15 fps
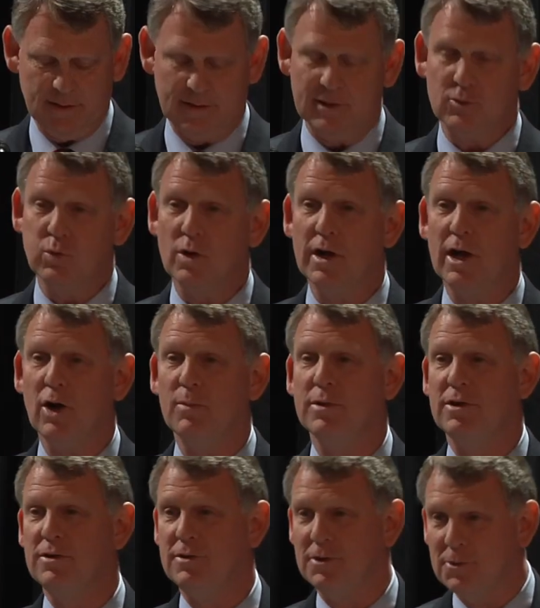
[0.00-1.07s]
This will help
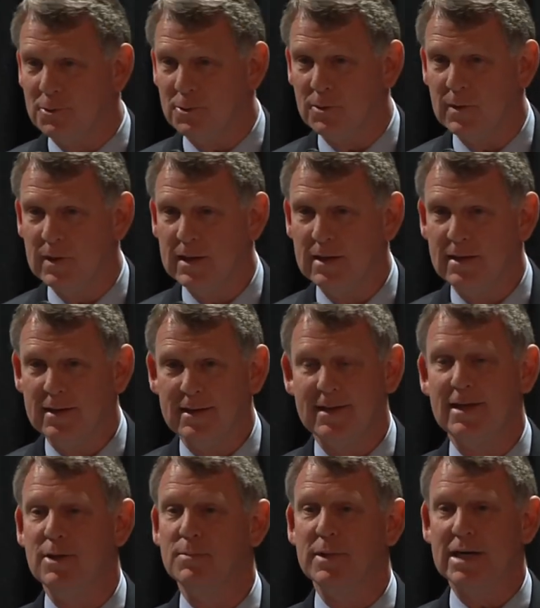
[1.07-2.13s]
you
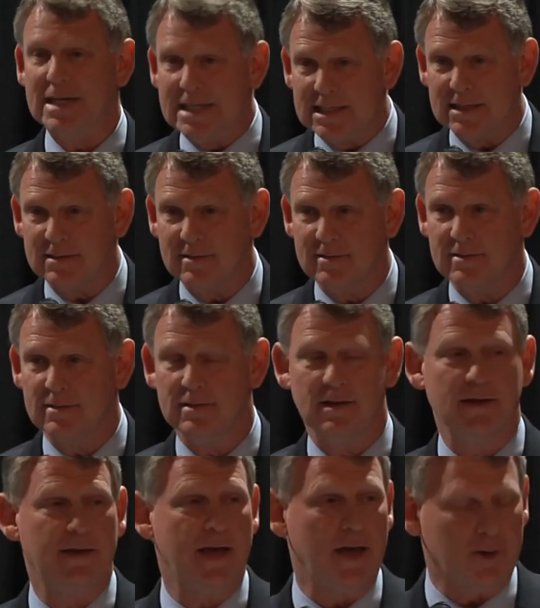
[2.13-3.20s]
keep us
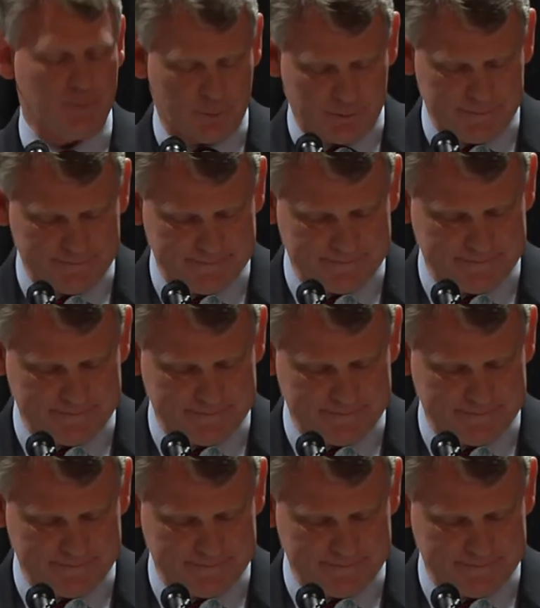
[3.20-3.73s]
accountable.